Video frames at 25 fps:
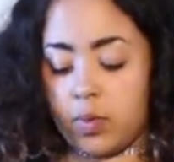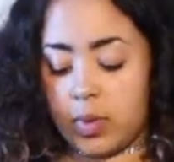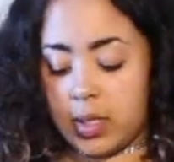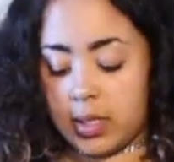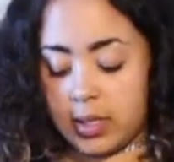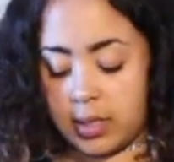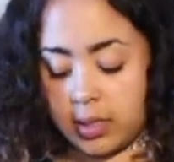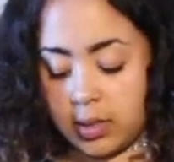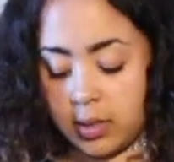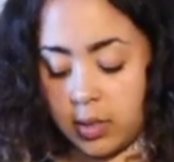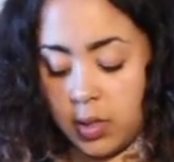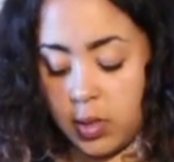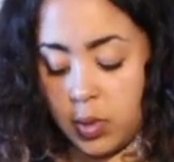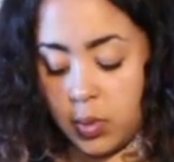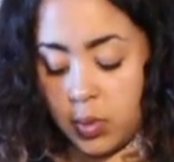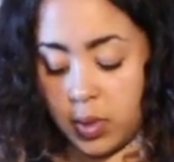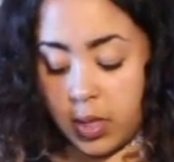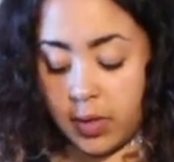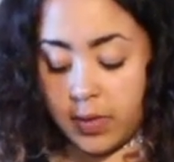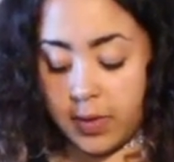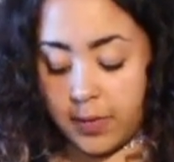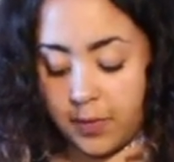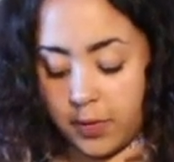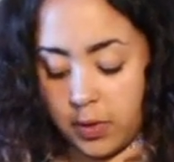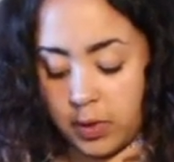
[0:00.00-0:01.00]
was one
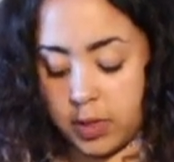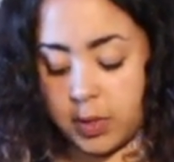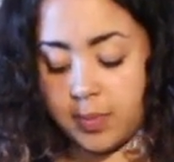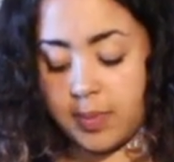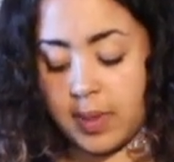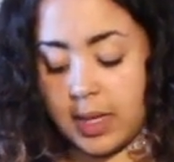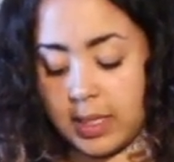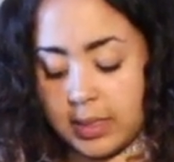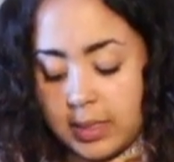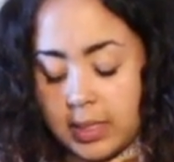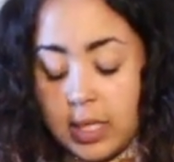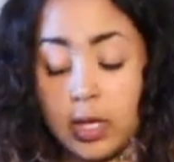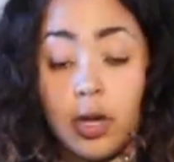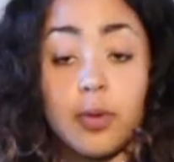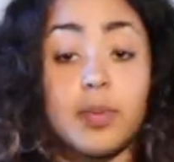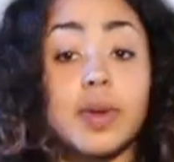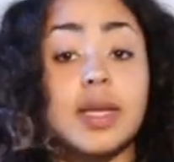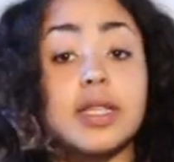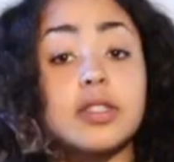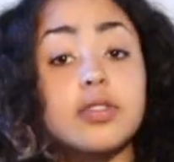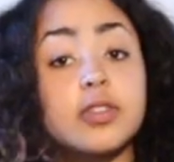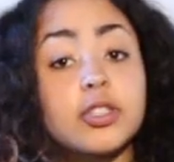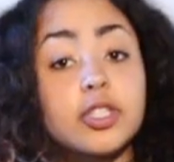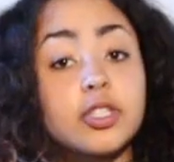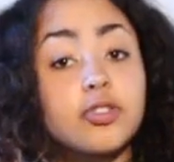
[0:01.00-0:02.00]
of the first bands that got me
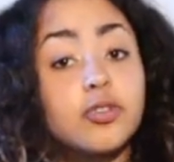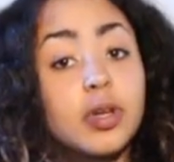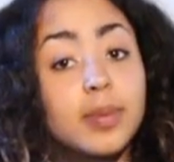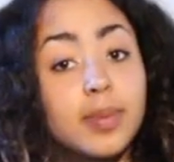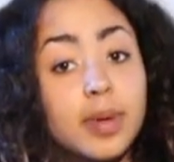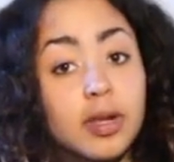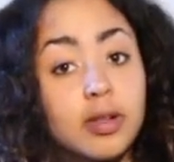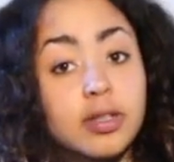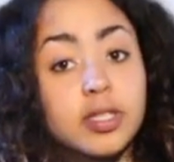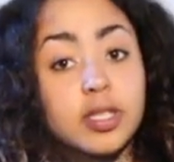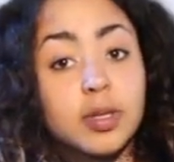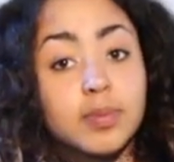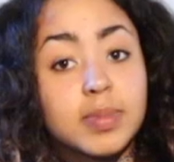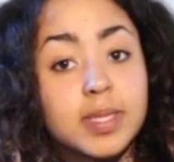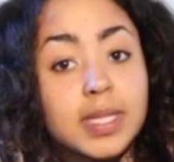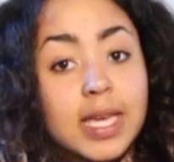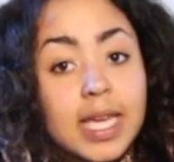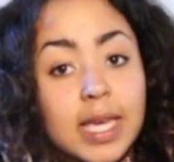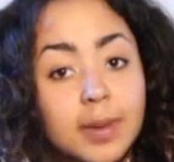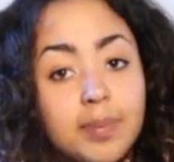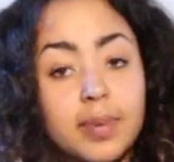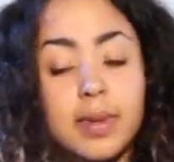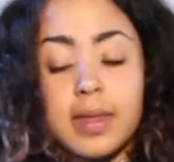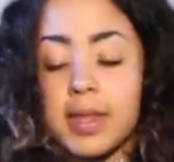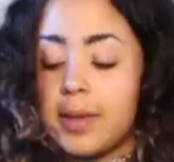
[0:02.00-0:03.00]
into extreme metal, so I'm
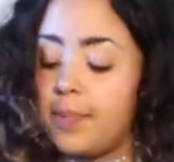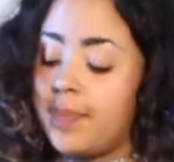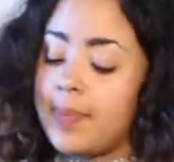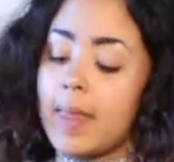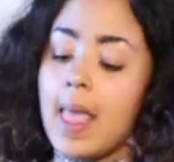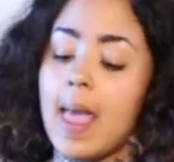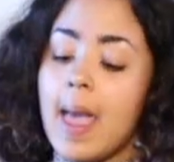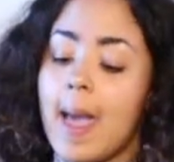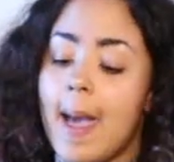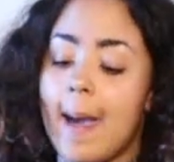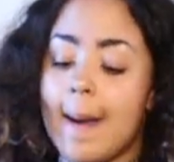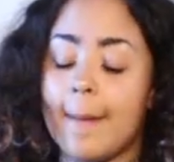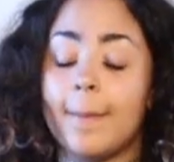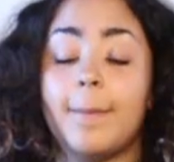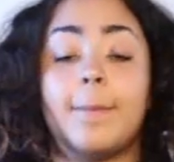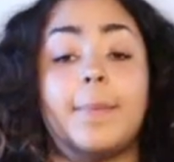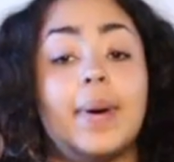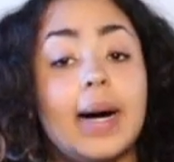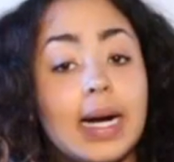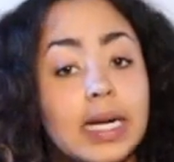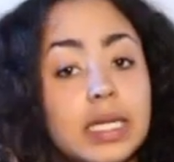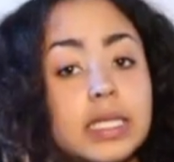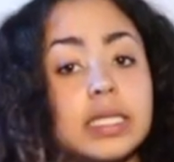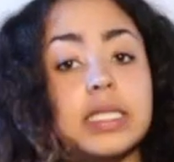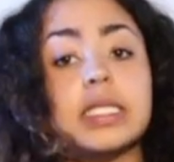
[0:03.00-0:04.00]
keeping them.
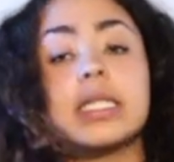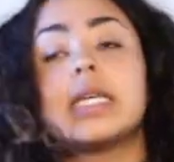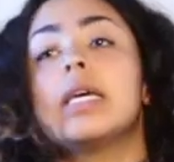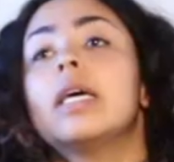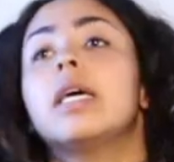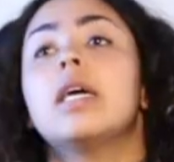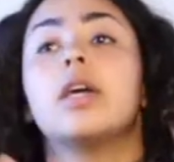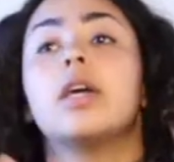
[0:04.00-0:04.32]
But